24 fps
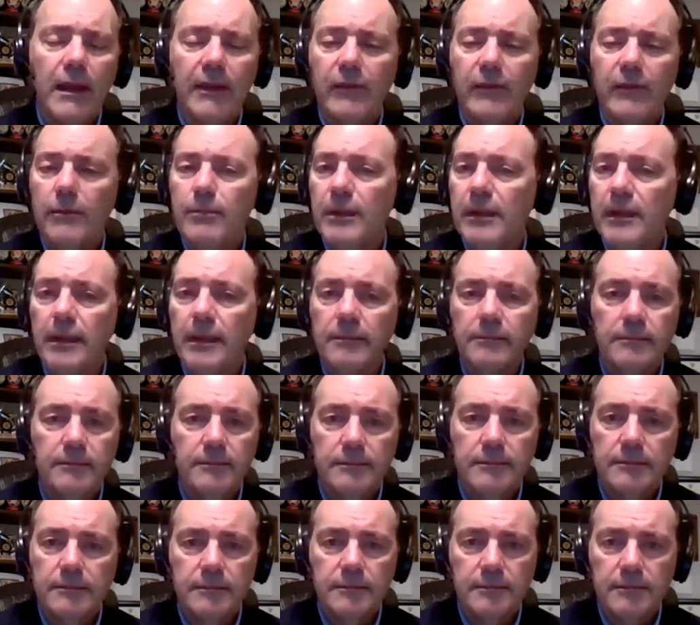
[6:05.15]
Everybody
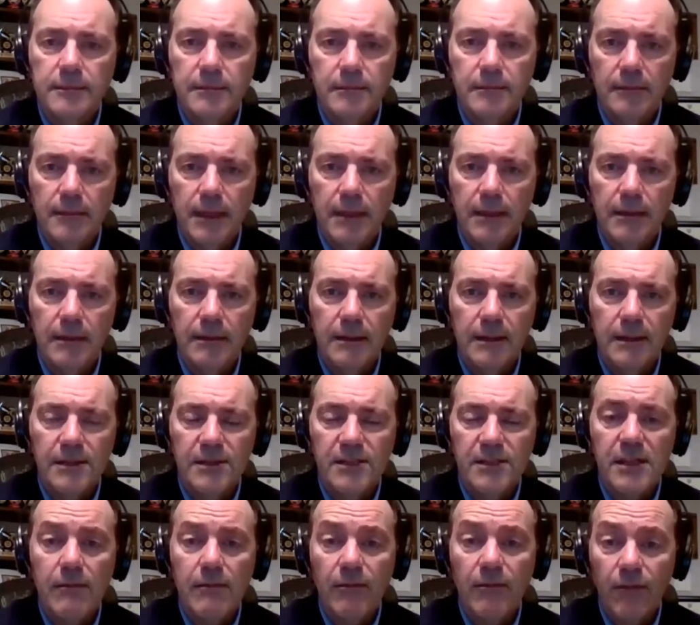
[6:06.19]
uh,
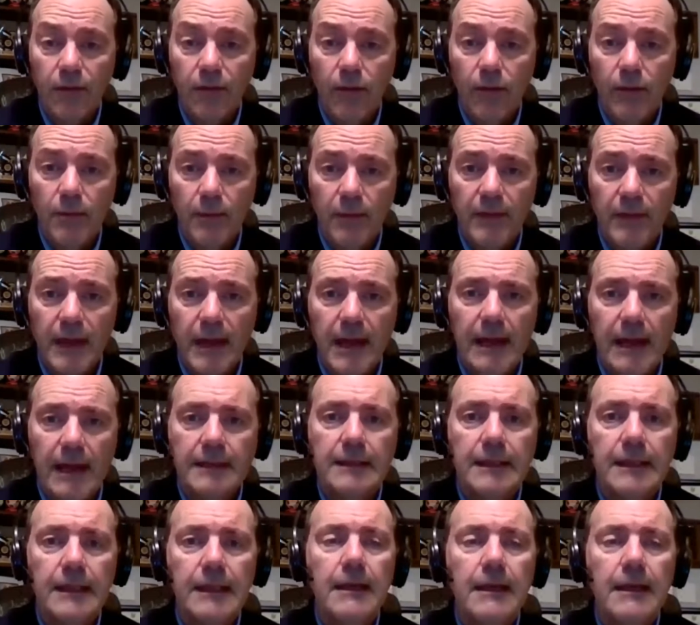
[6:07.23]
does some form of that,